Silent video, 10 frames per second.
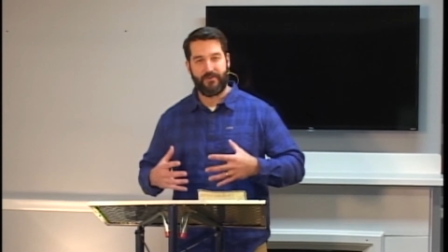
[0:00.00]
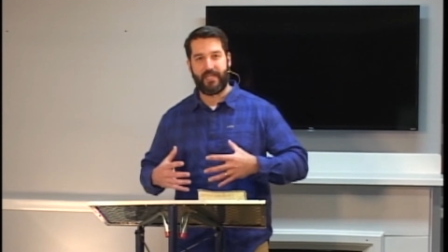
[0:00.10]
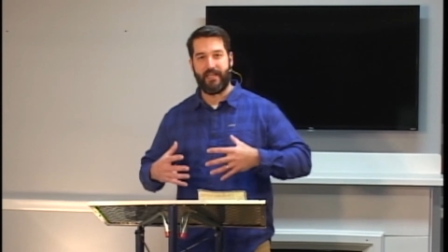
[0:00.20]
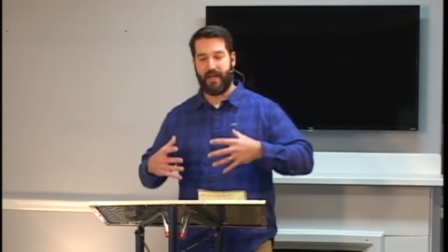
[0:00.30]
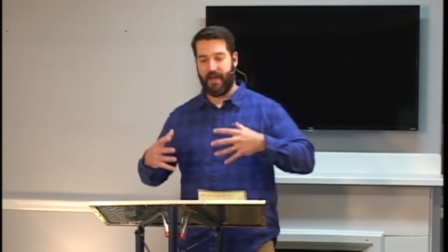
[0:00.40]

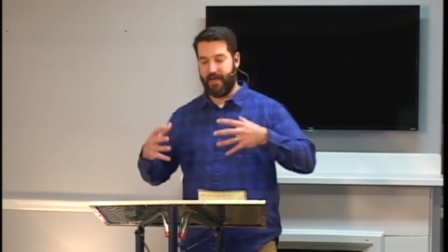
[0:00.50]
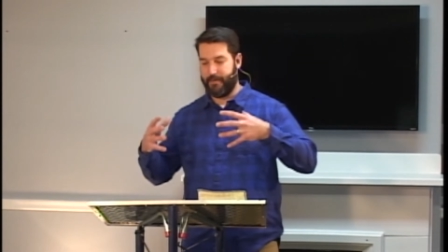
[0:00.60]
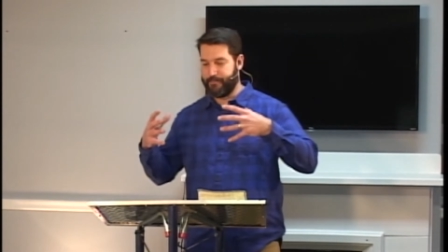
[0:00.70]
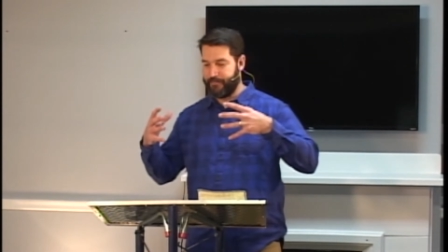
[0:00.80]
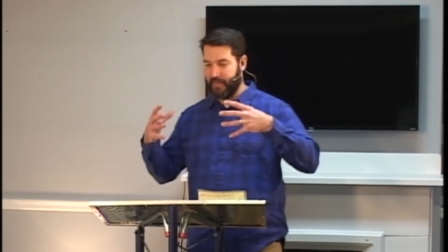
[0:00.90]
can
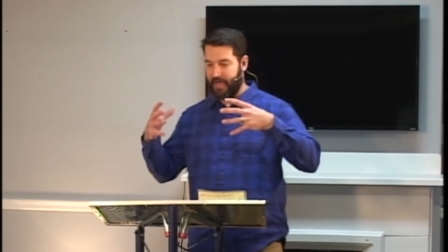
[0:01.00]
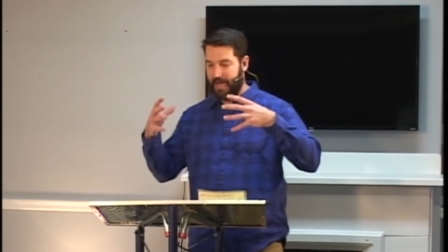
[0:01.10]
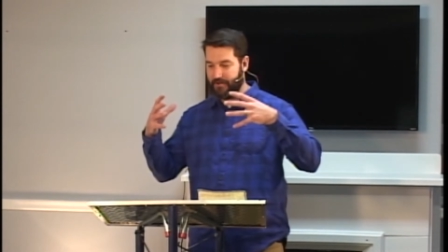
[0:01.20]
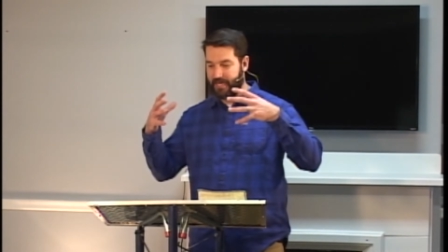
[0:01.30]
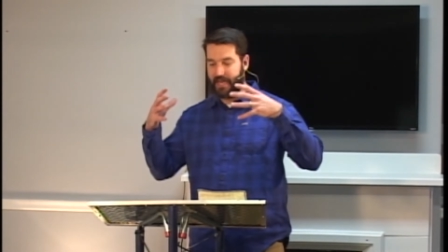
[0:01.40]
I
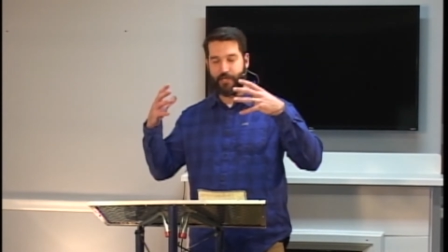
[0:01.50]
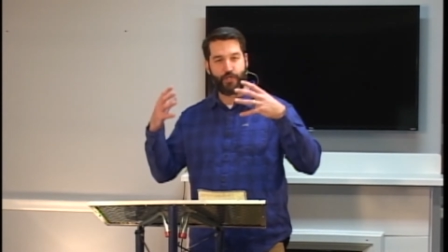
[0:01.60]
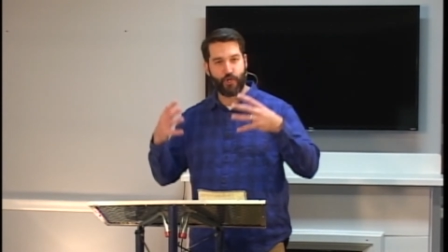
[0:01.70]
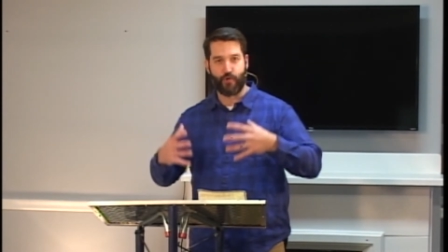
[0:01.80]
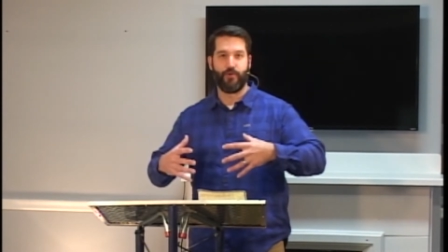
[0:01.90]
how can I
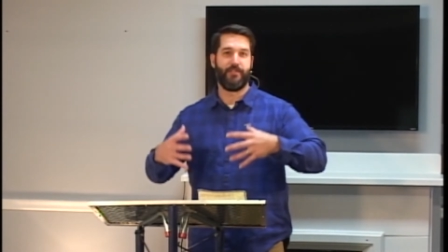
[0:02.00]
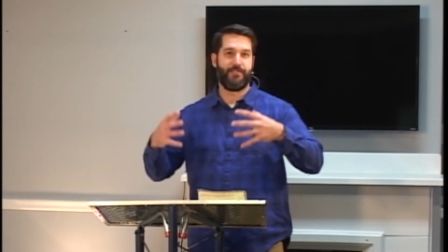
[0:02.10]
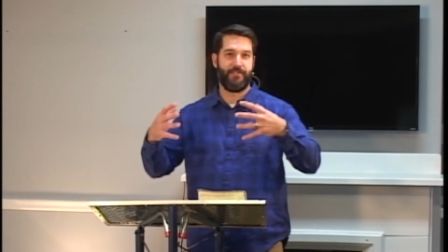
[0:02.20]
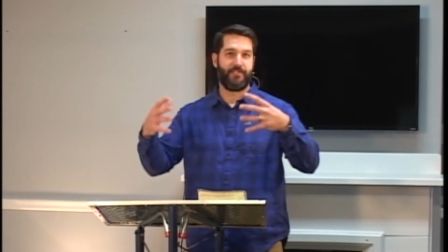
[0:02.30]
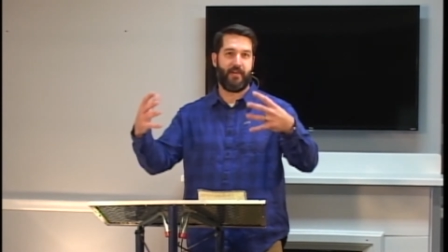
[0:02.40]

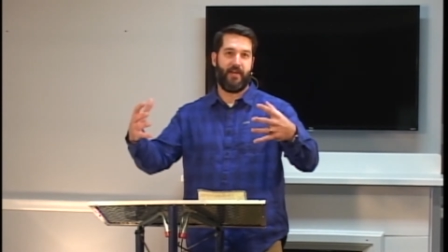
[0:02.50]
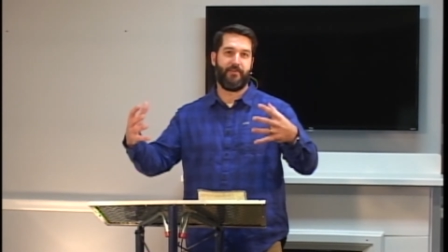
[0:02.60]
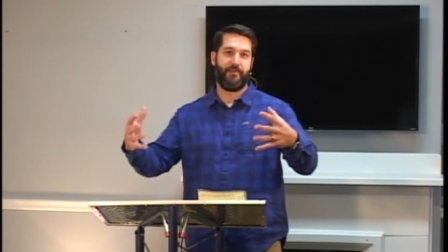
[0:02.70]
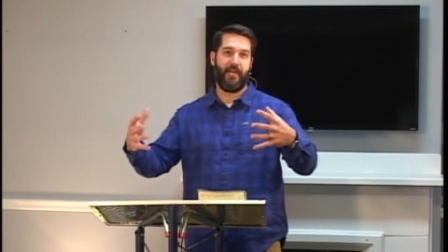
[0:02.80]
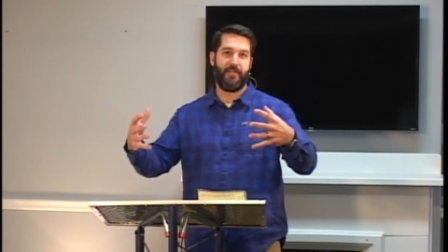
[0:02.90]
encourage this
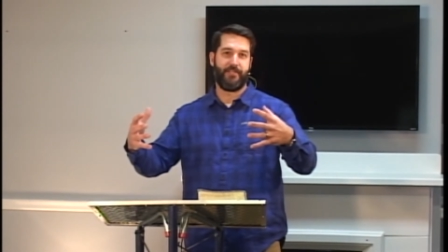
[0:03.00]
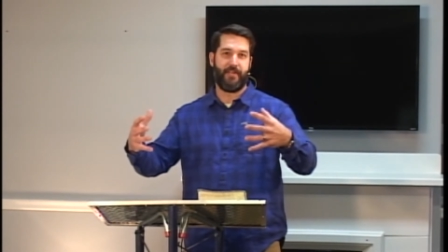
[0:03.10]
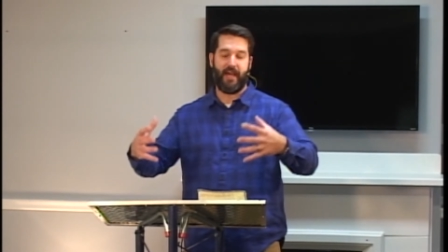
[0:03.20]
congregation?